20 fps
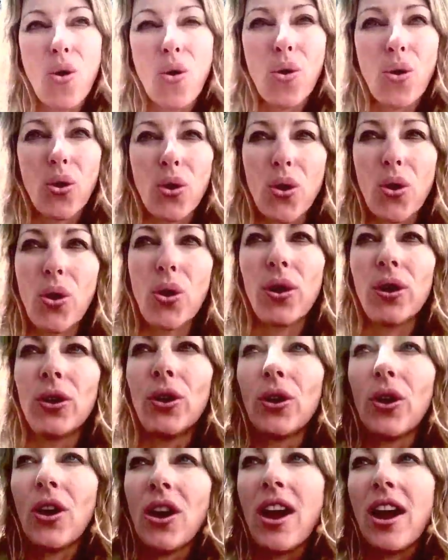or
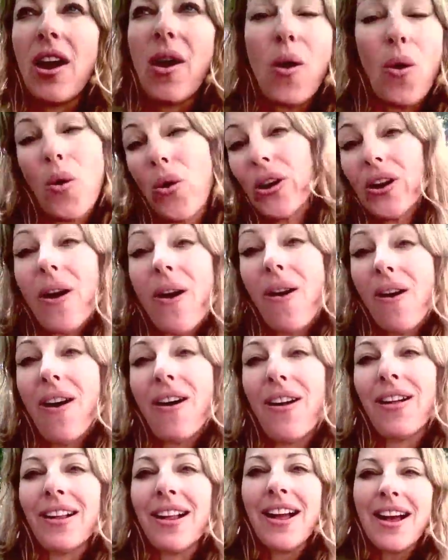or at
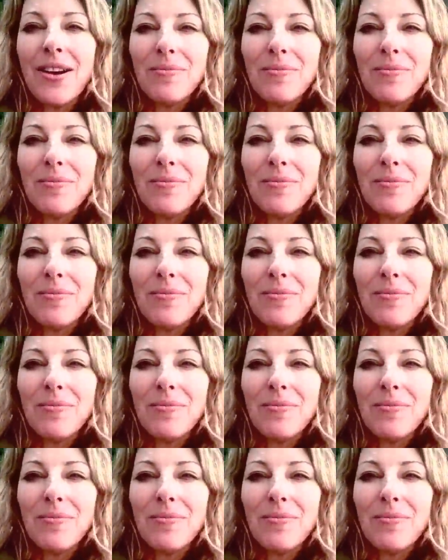all.